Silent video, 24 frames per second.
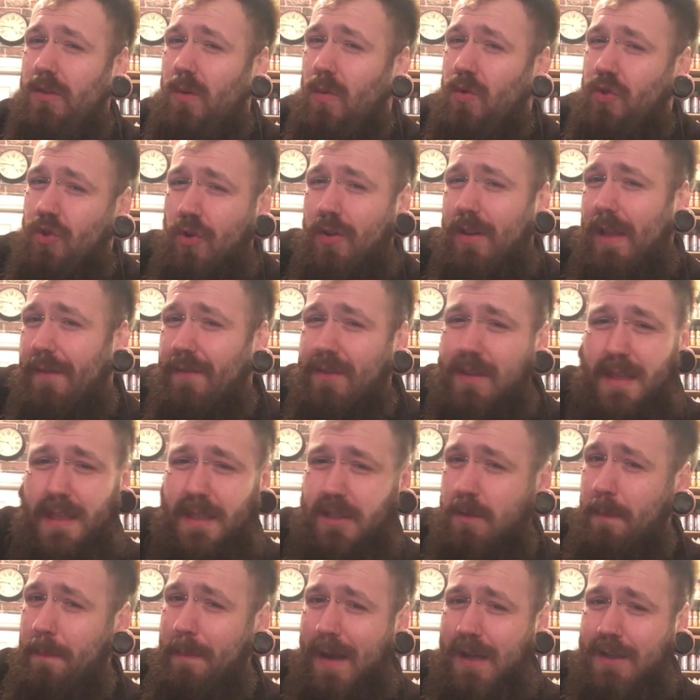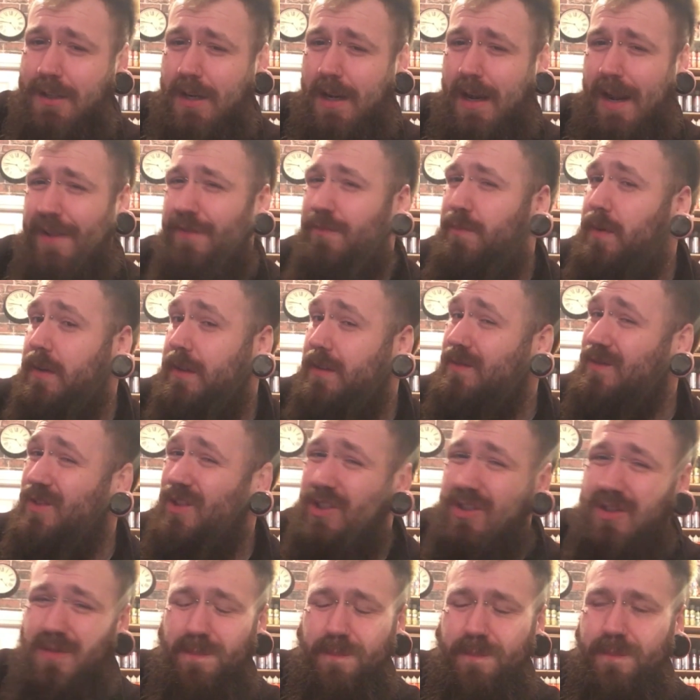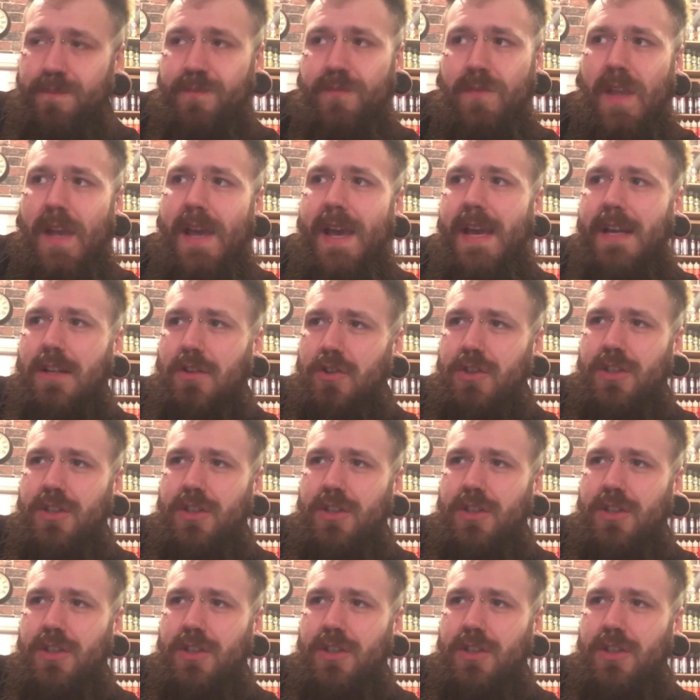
so it should have a decent battery life, but it